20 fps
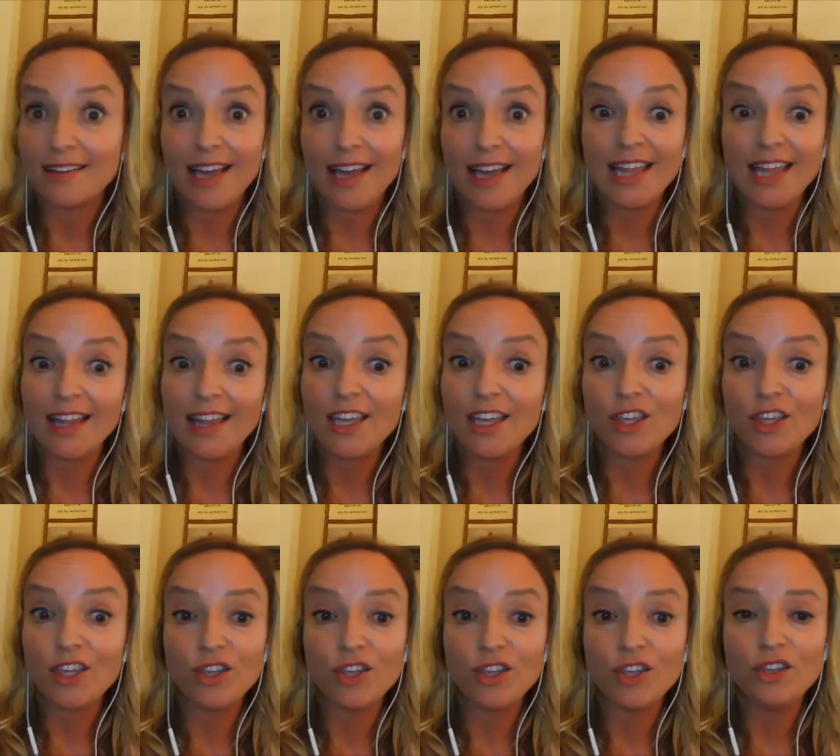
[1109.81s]
And
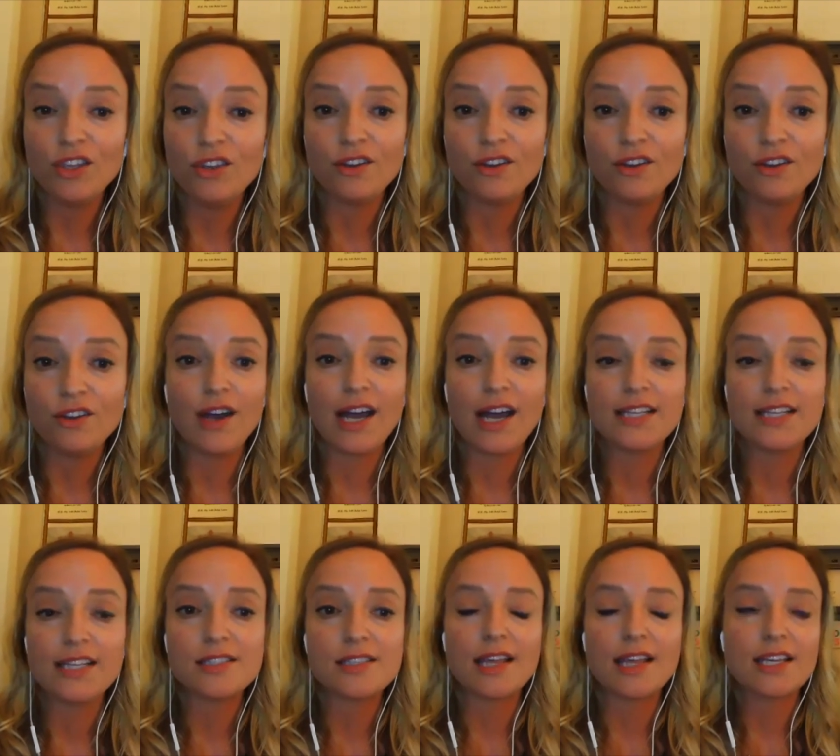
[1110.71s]

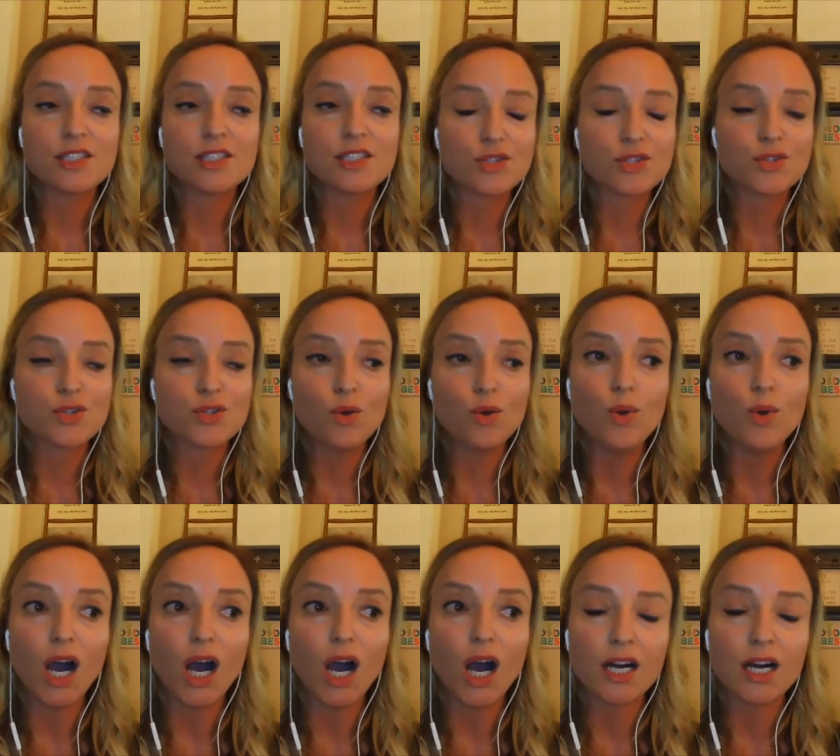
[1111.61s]
and it's so
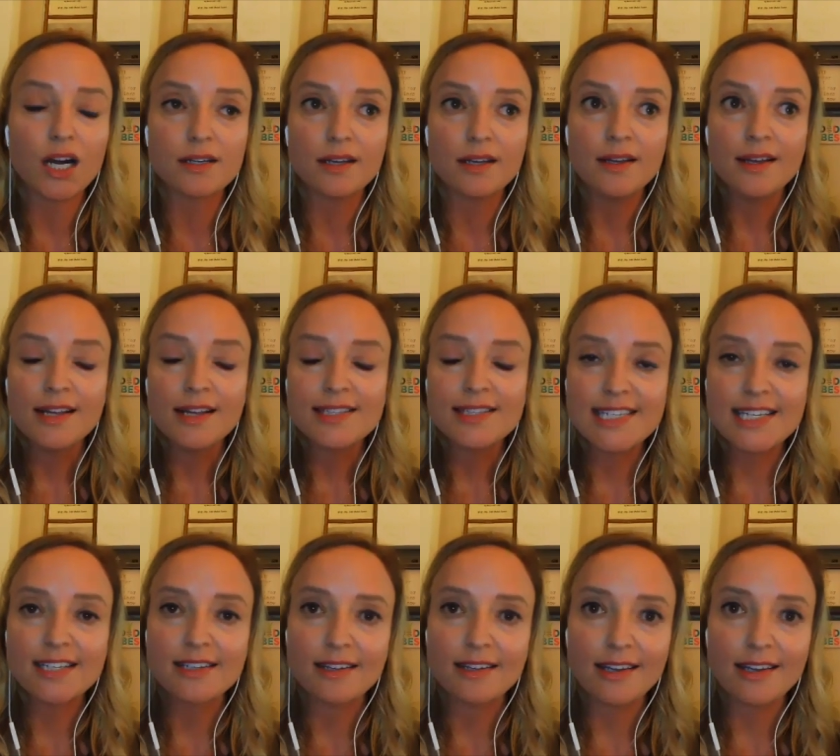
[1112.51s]
hard
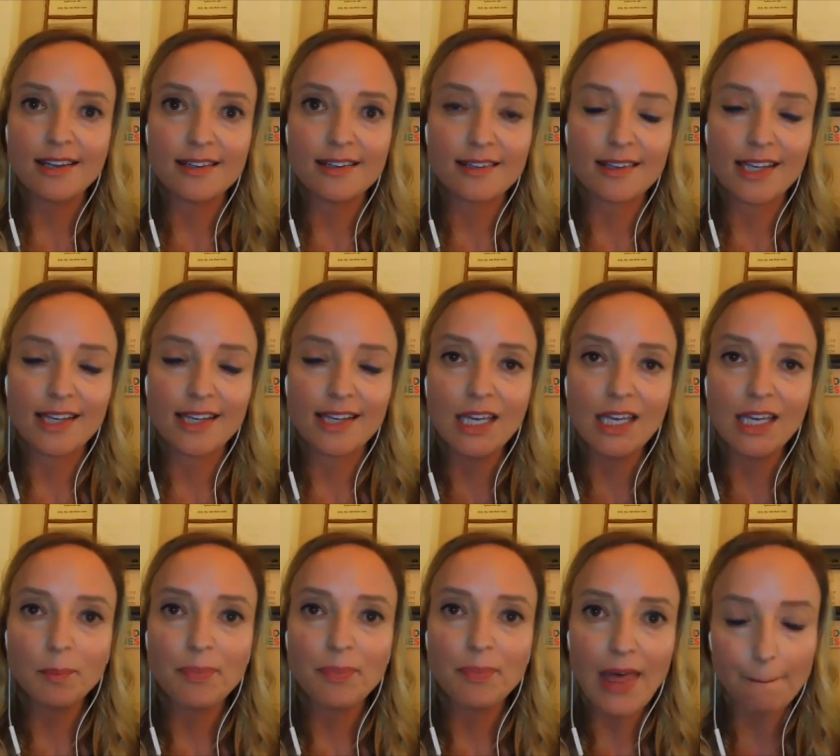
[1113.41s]
to
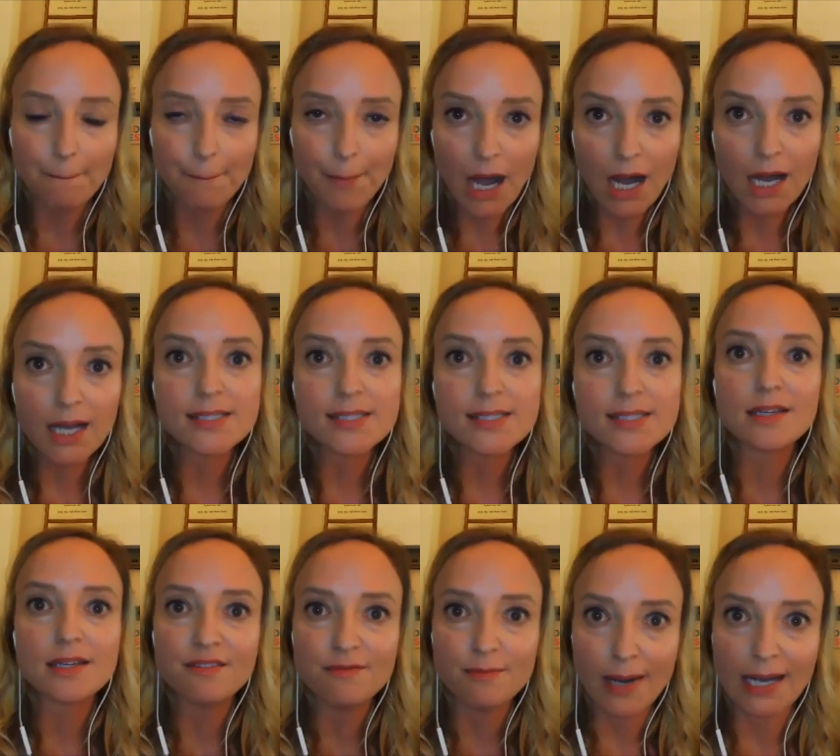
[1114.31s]
keep that
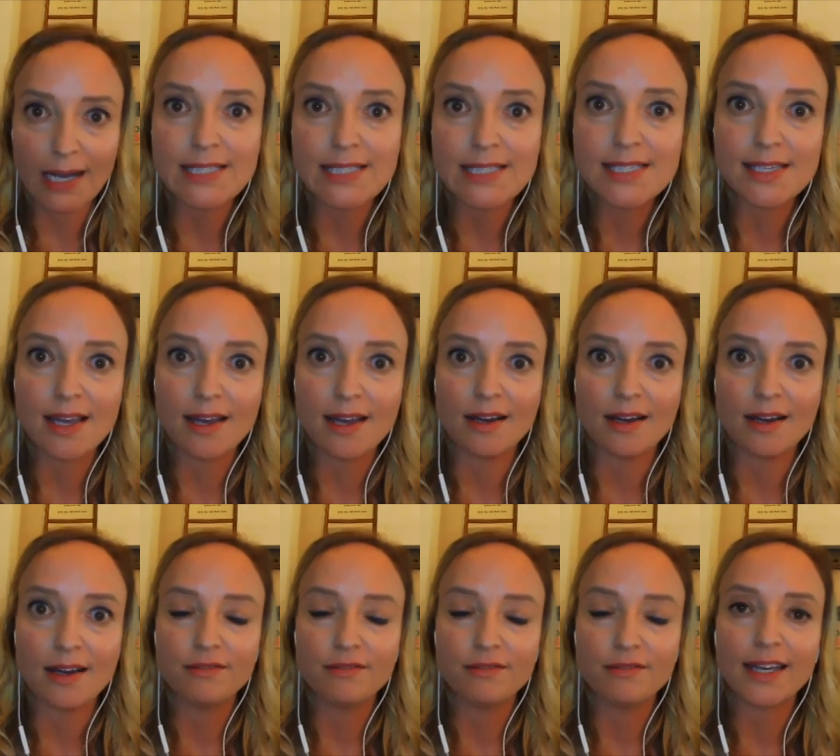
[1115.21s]
positive mindset
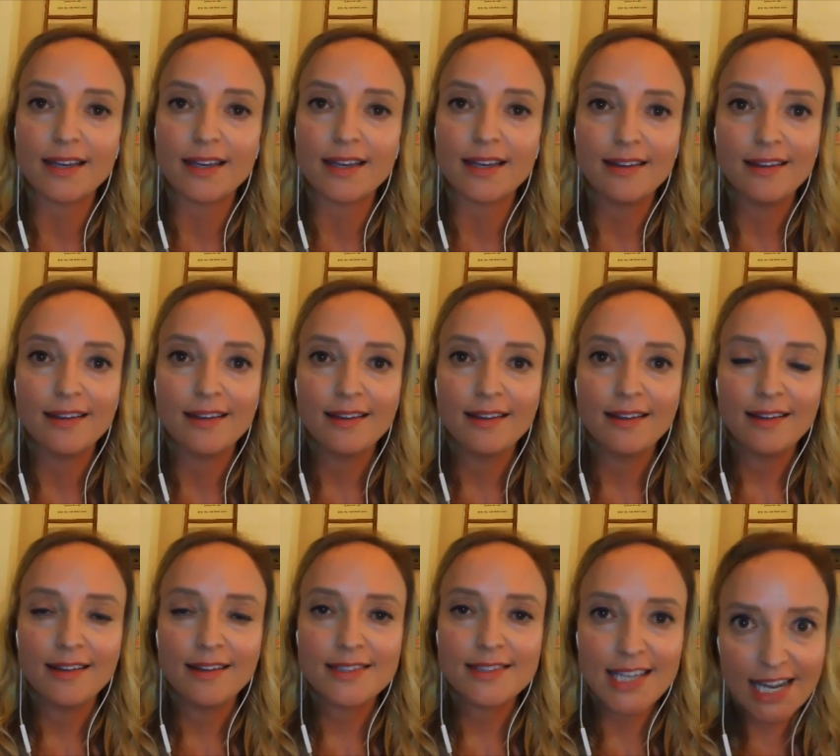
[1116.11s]
of like,
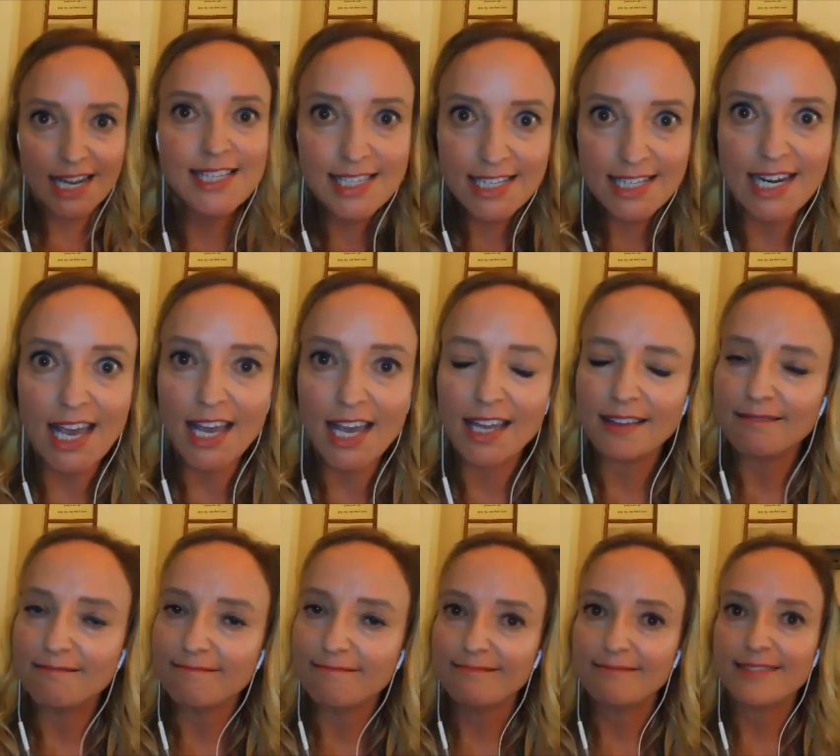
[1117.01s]
today's a day,
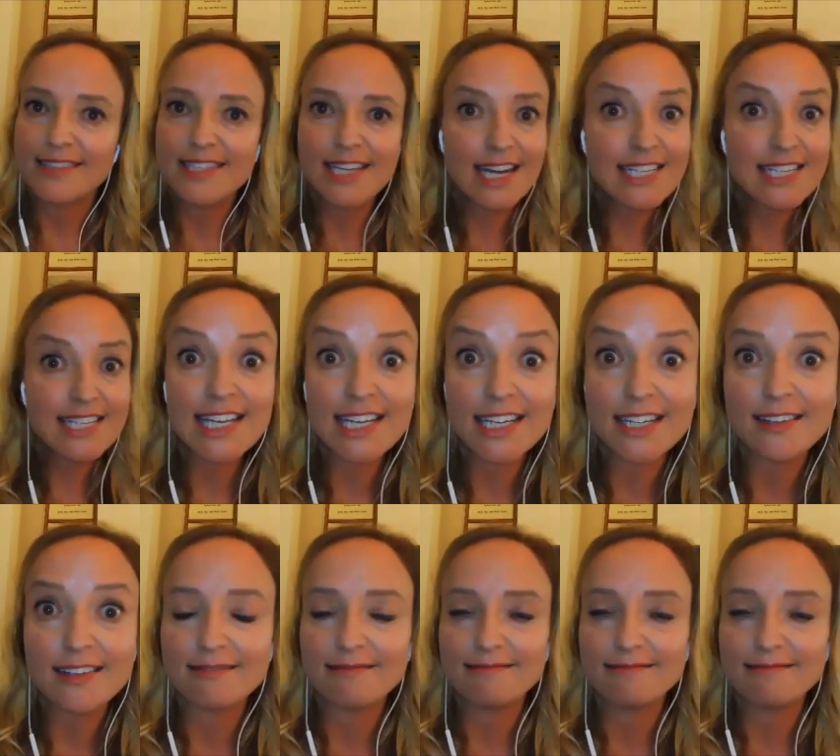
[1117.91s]
today's it,
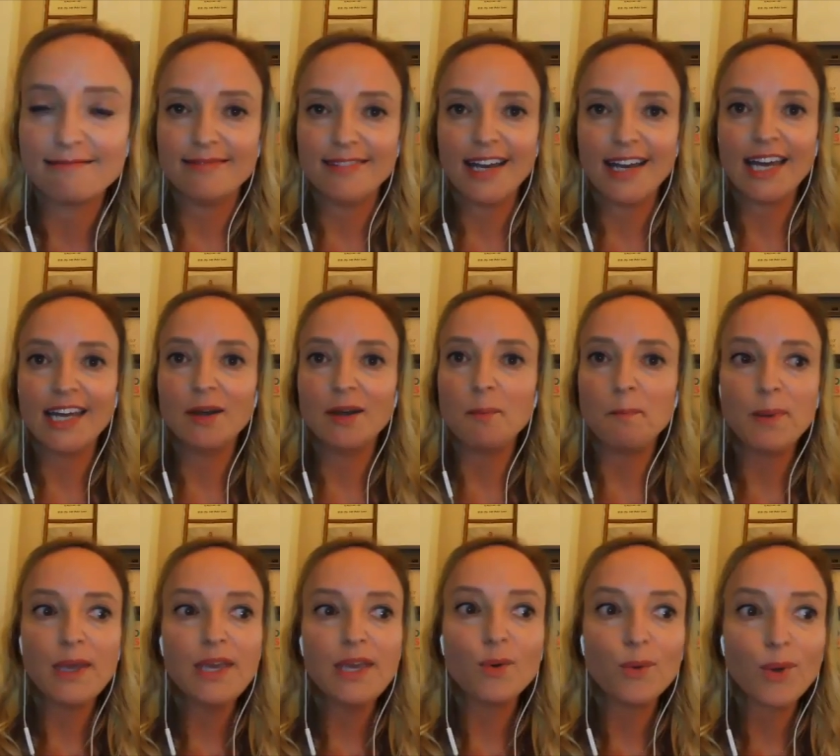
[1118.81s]
and
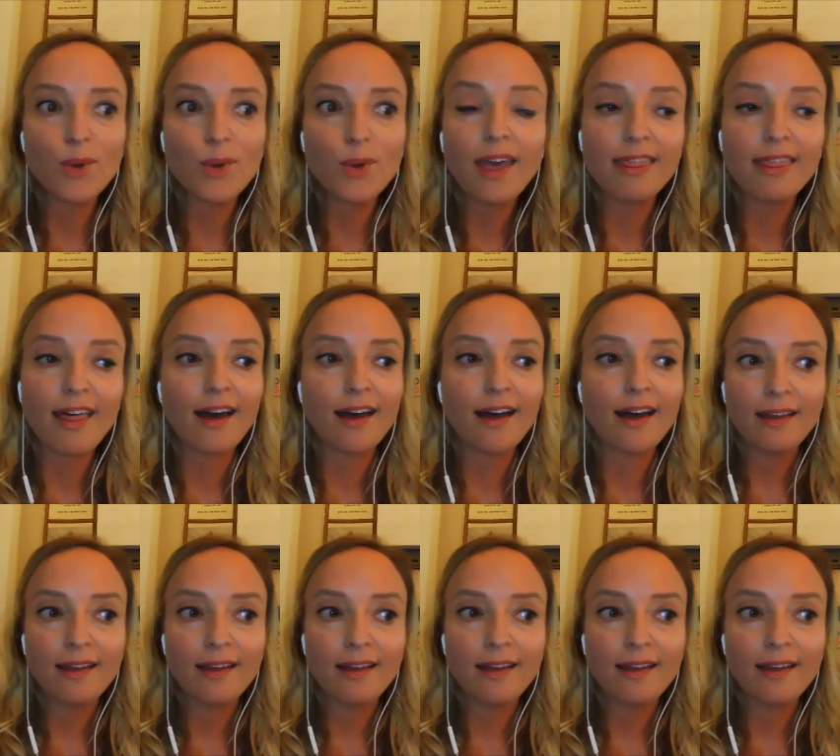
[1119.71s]
be okay that,